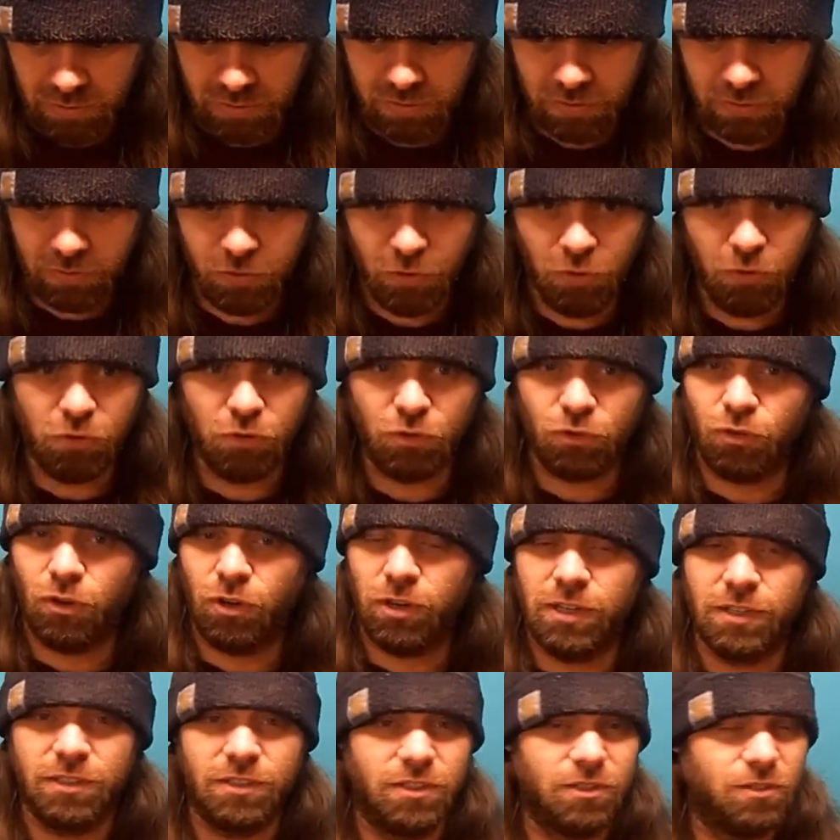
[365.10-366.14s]
tuners on
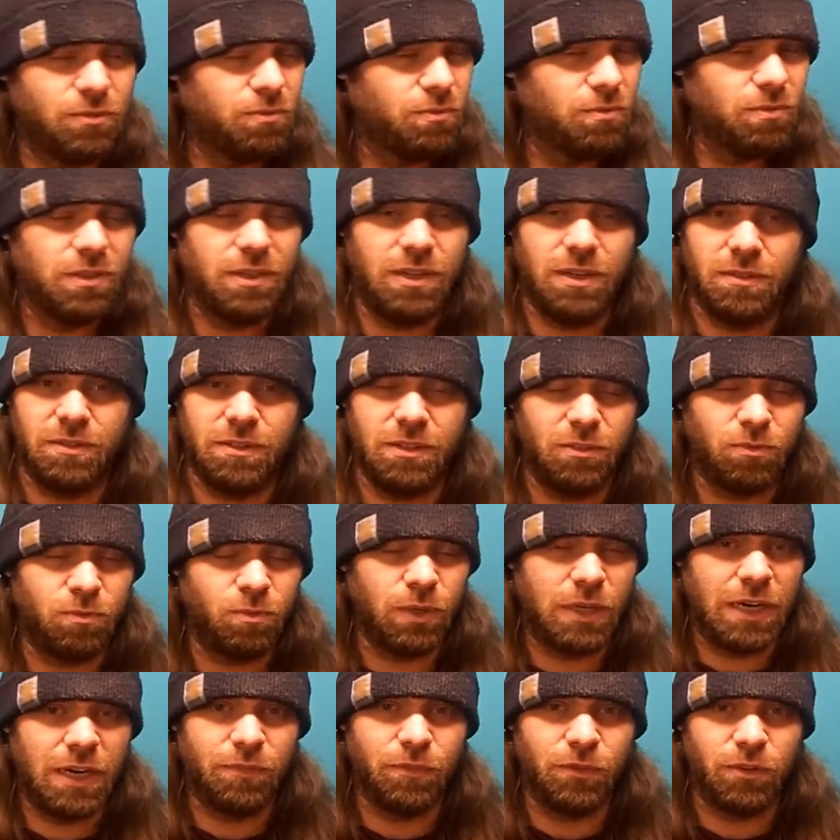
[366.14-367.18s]
it, just
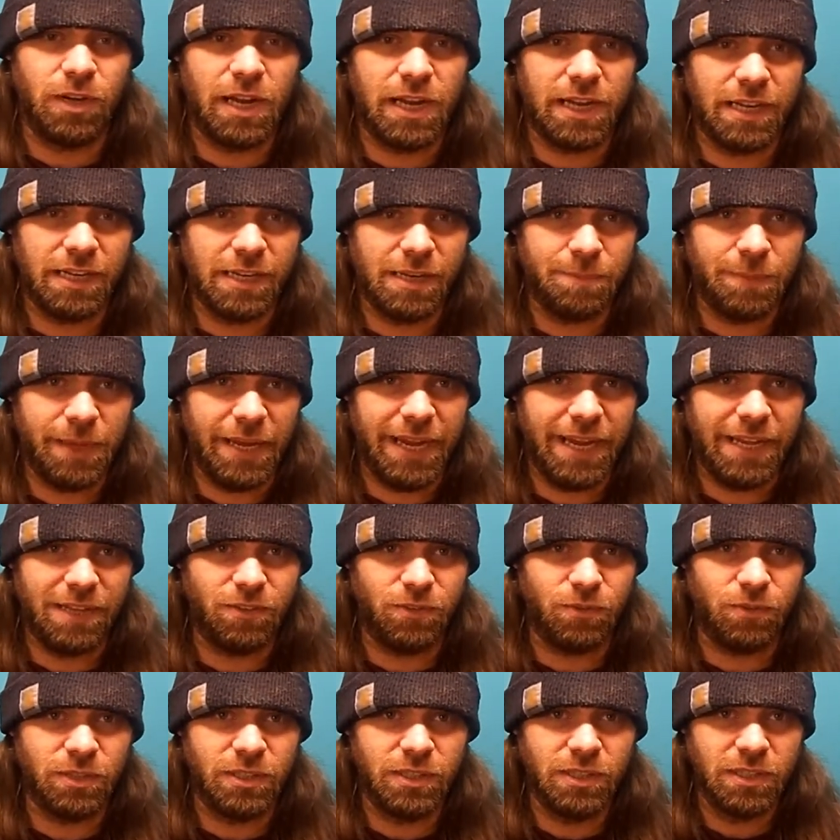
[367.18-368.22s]
whatever I could get my hands
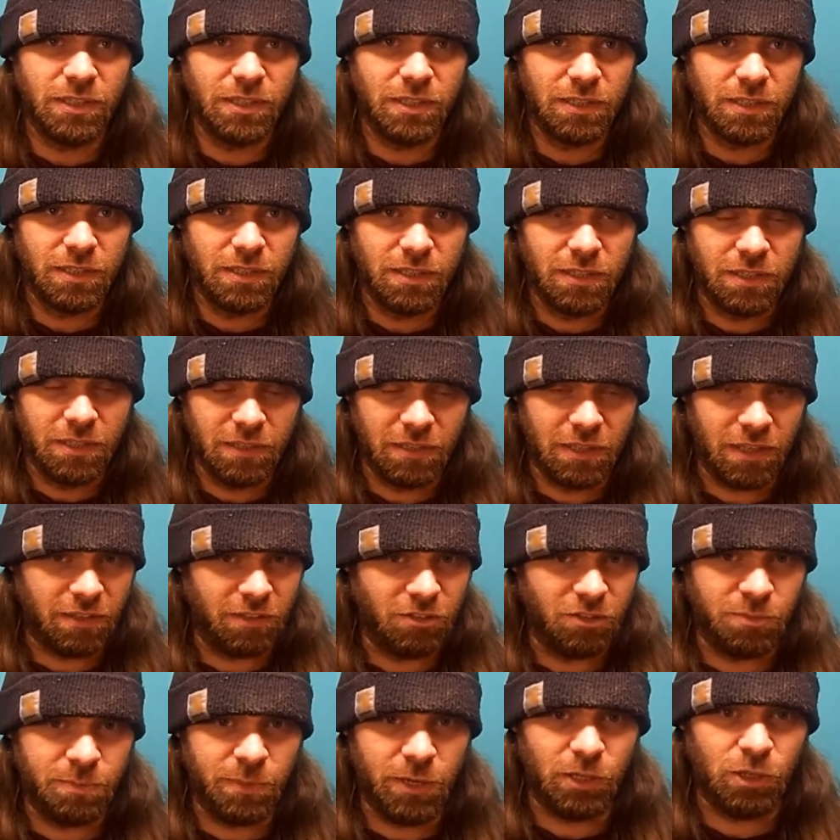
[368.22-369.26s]
on. Nothing
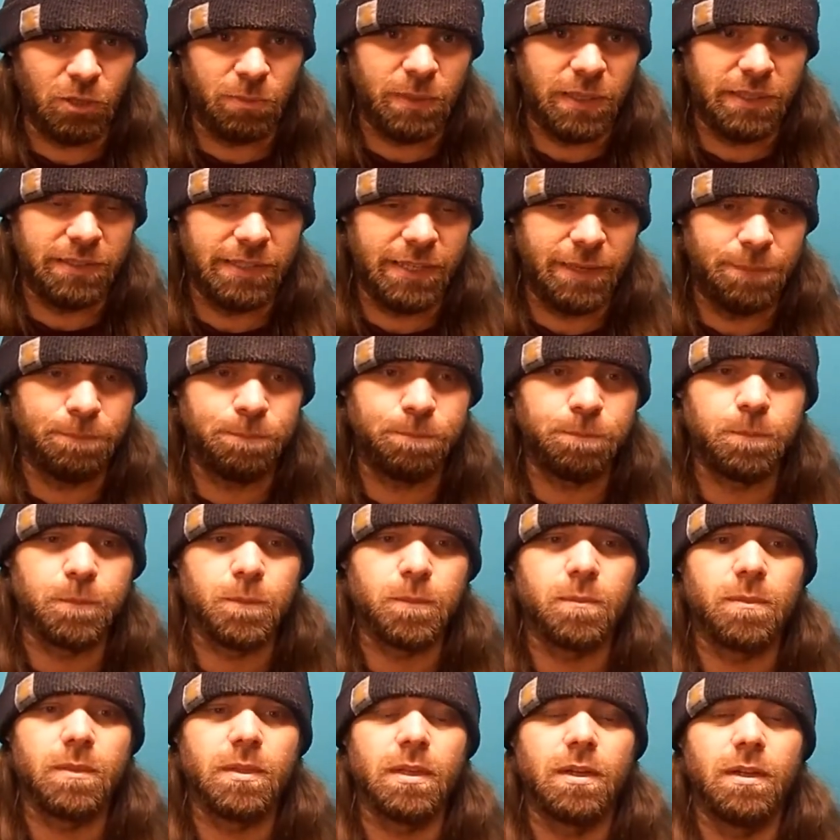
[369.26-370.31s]
special about them.
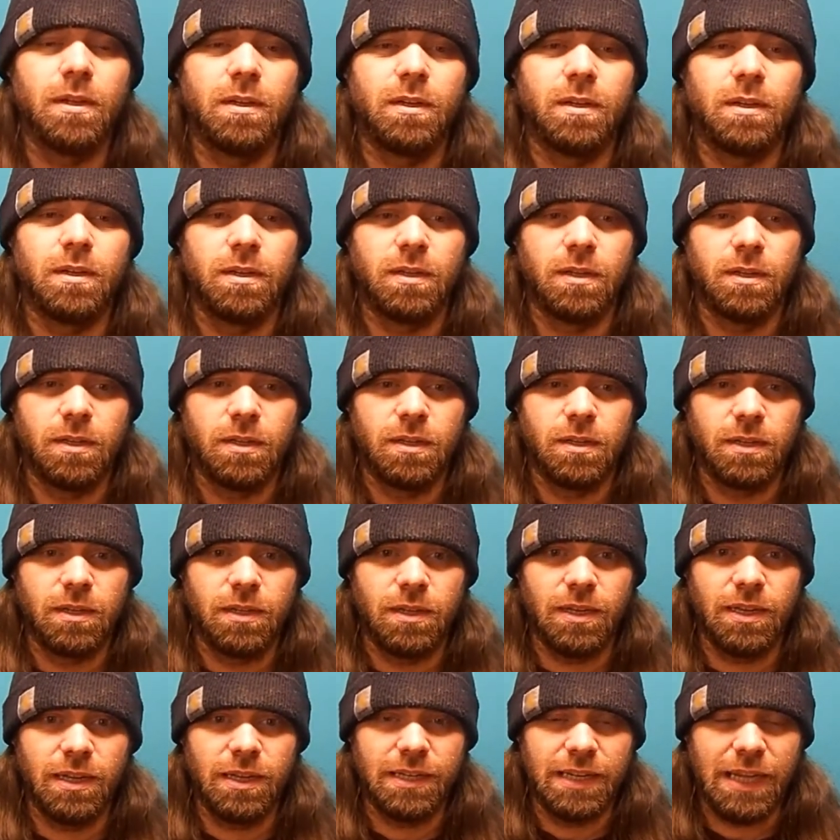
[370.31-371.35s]

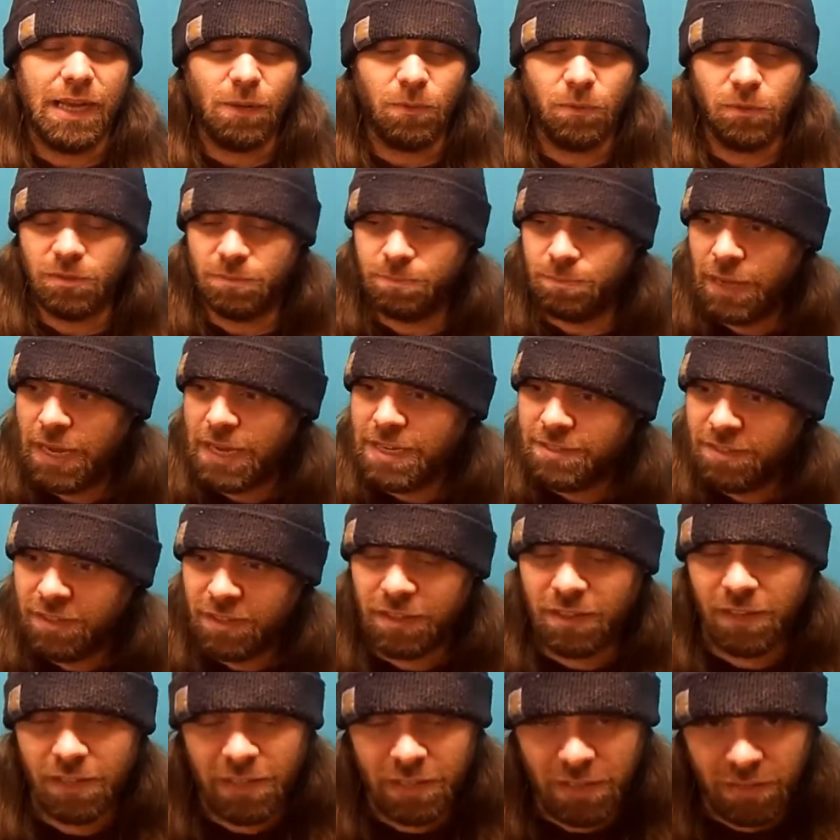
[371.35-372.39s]
And that was
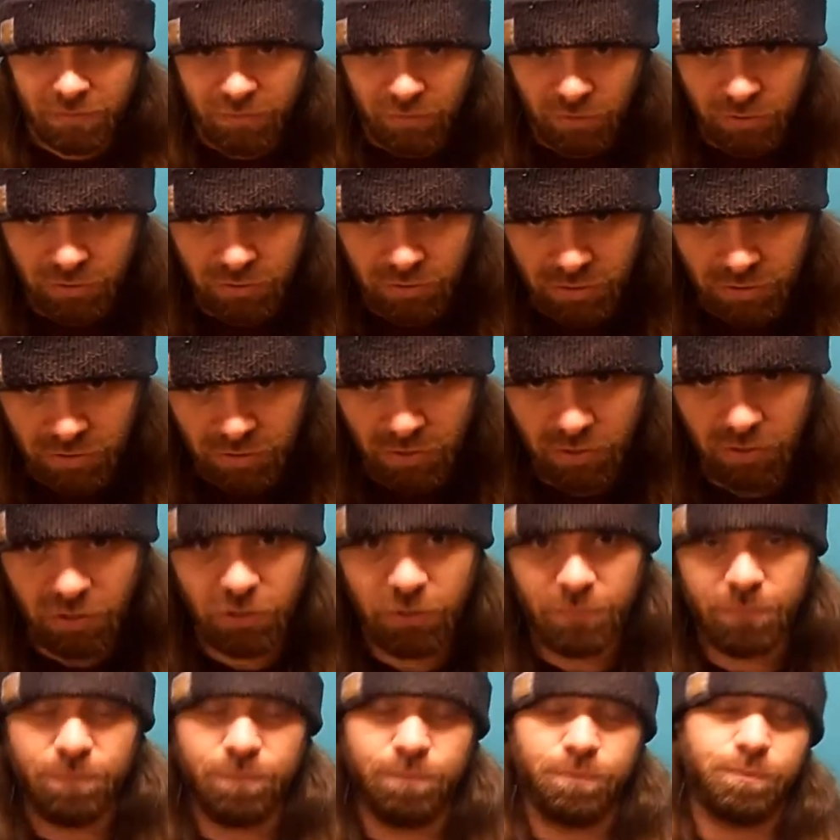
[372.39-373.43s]
basically the first guitar
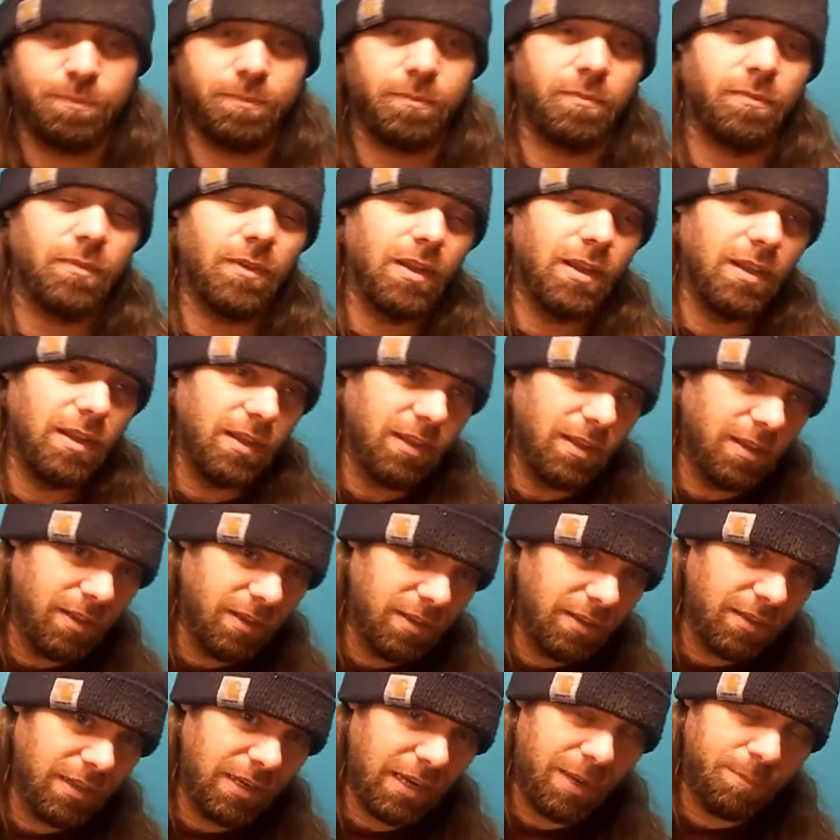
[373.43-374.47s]

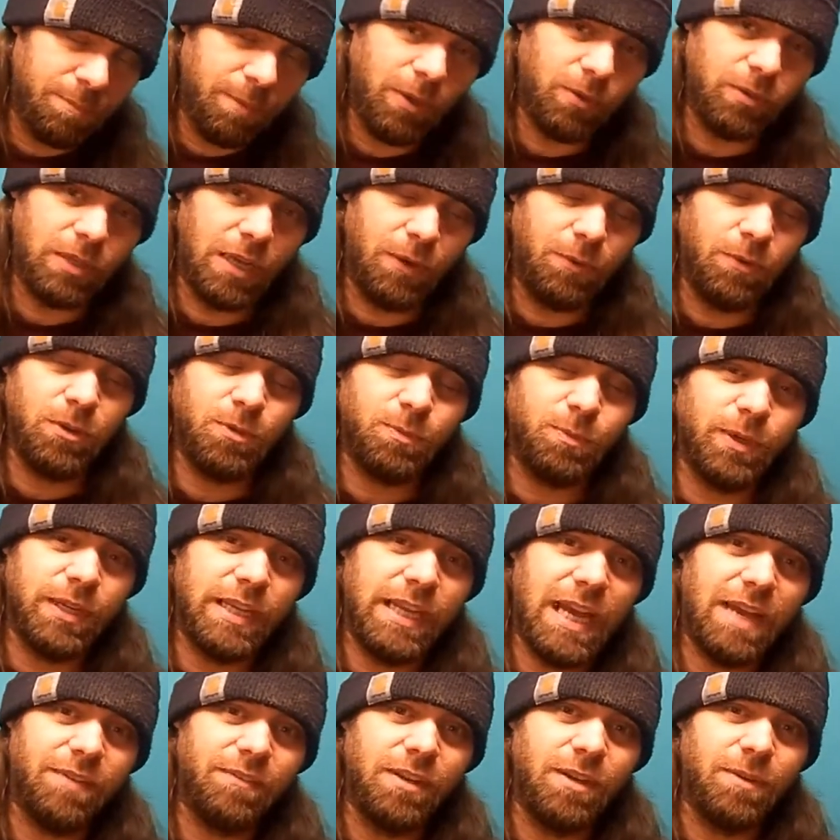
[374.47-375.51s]
that I built. Now, it was pretty
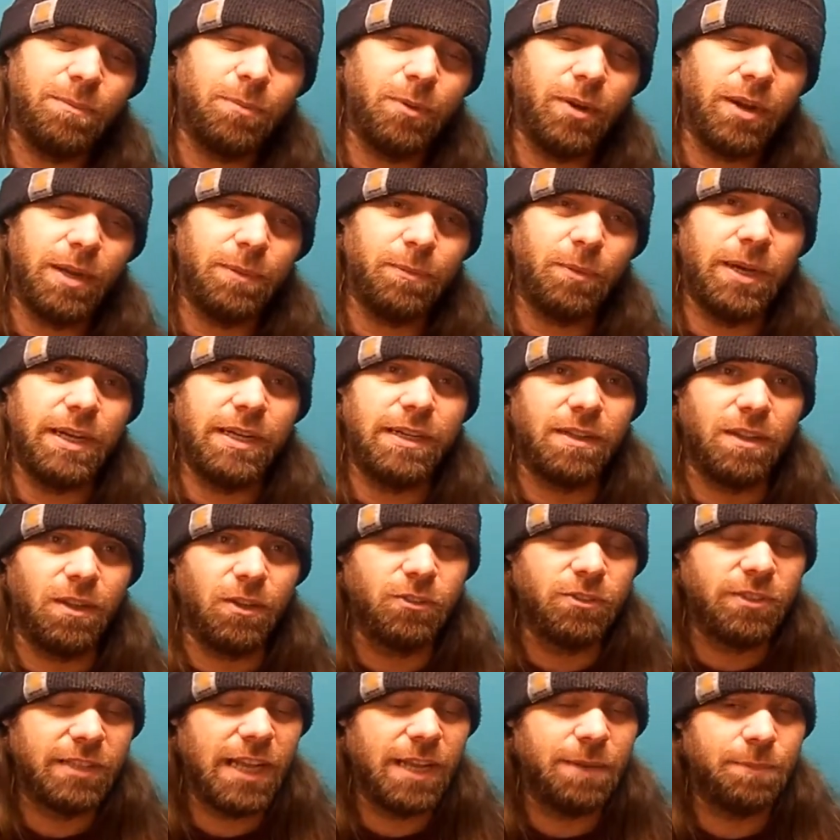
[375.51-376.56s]
heavy. It probably weighed close to
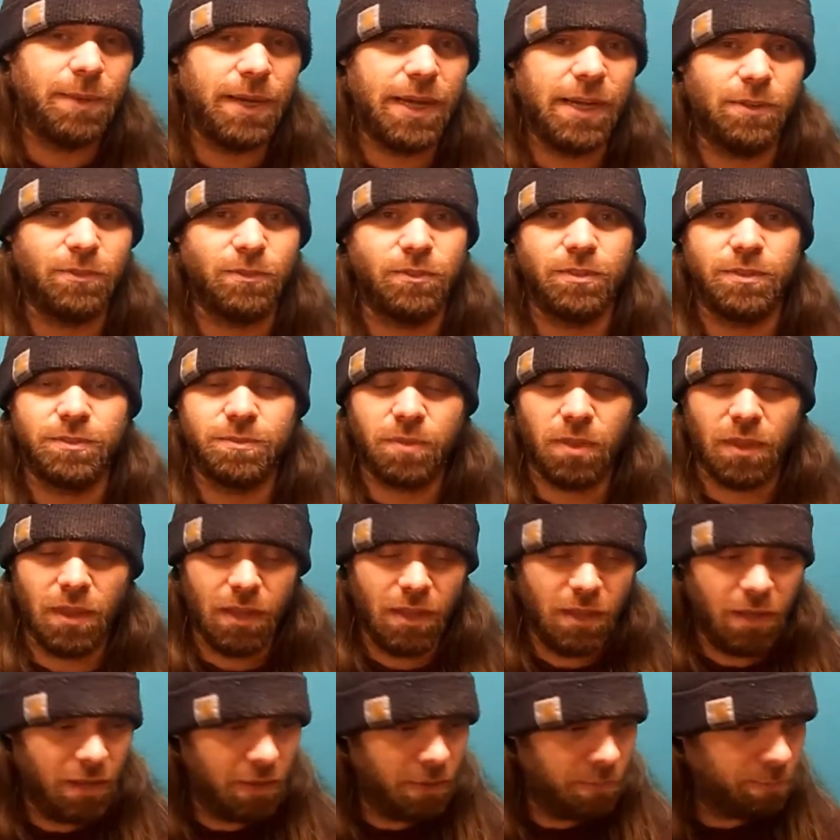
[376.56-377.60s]
10 pounds.
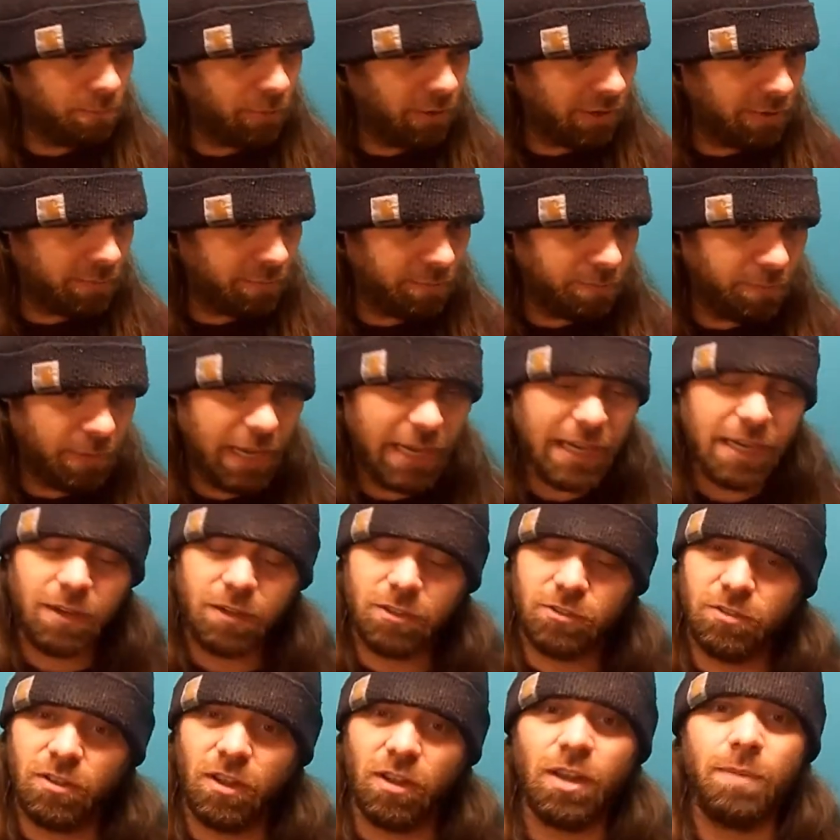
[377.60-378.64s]
But being a
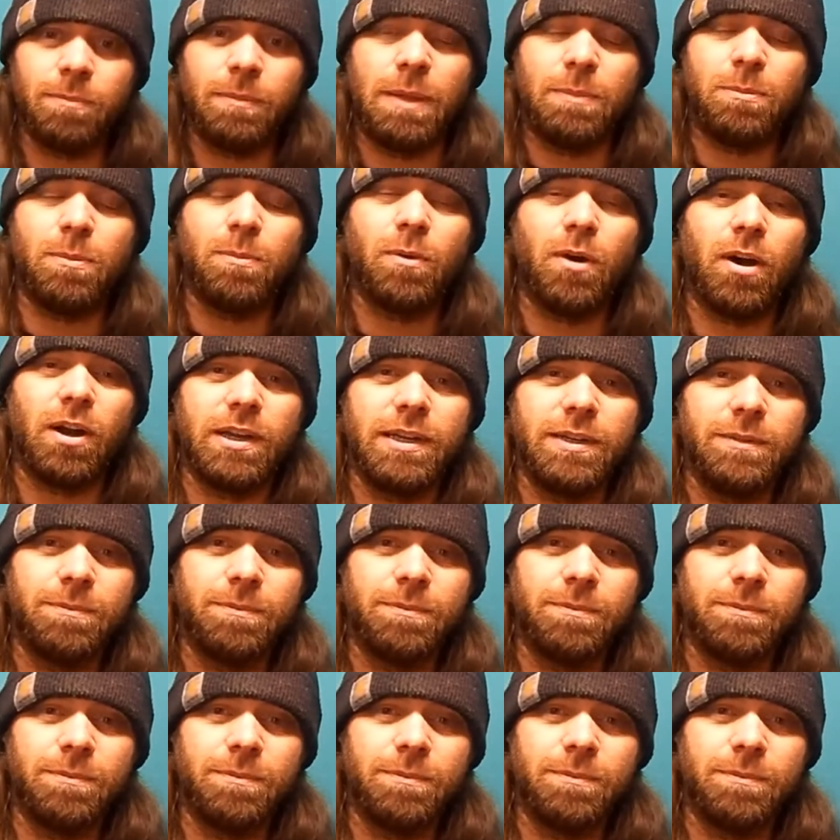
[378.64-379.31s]
solid maple body,